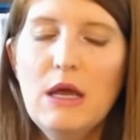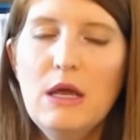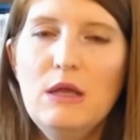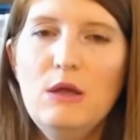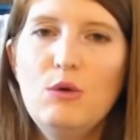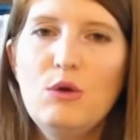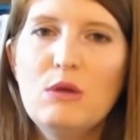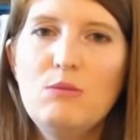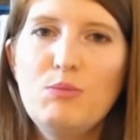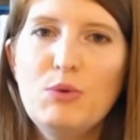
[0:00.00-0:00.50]

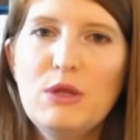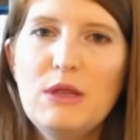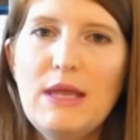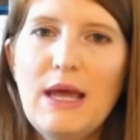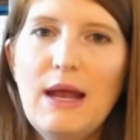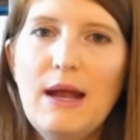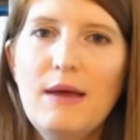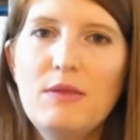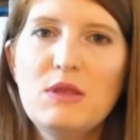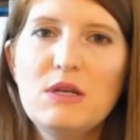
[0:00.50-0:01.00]
you can put
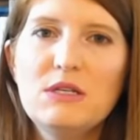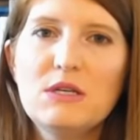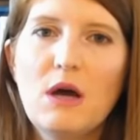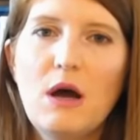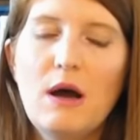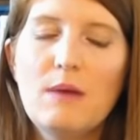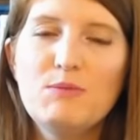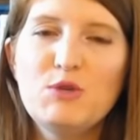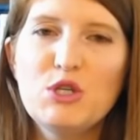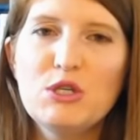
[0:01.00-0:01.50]
that at the
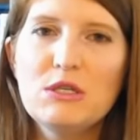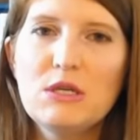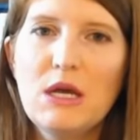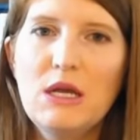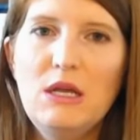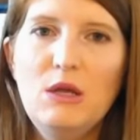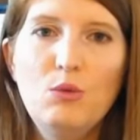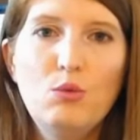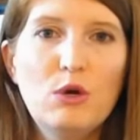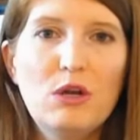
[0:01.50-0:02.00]
top, just
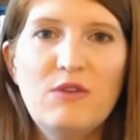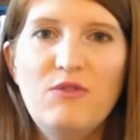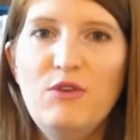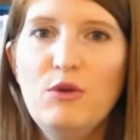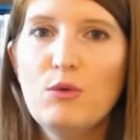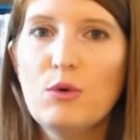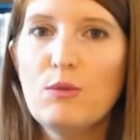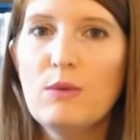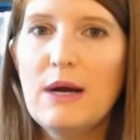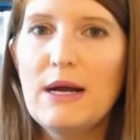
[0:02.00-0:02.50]
like you would if
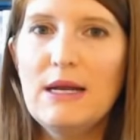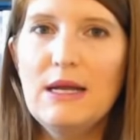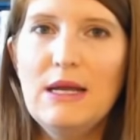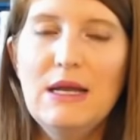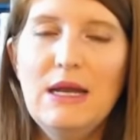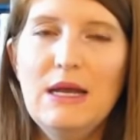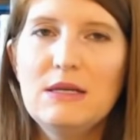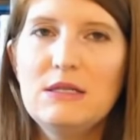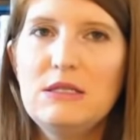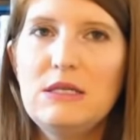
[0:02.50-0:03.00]
you were writing
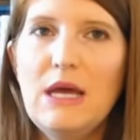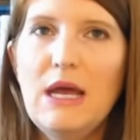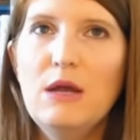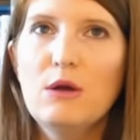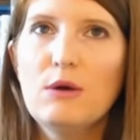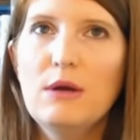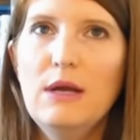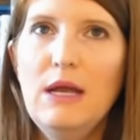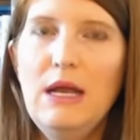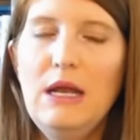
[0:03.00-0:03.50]
an essay
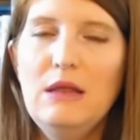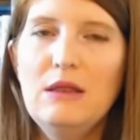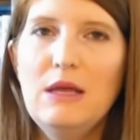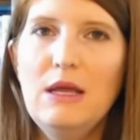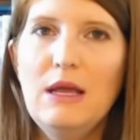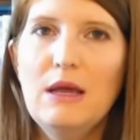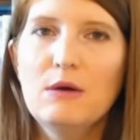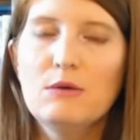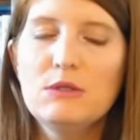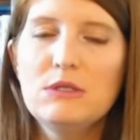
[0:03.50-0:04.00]
or
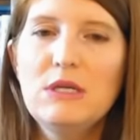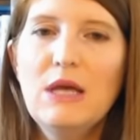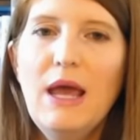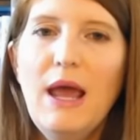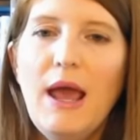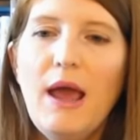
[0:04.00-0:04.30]
anything else.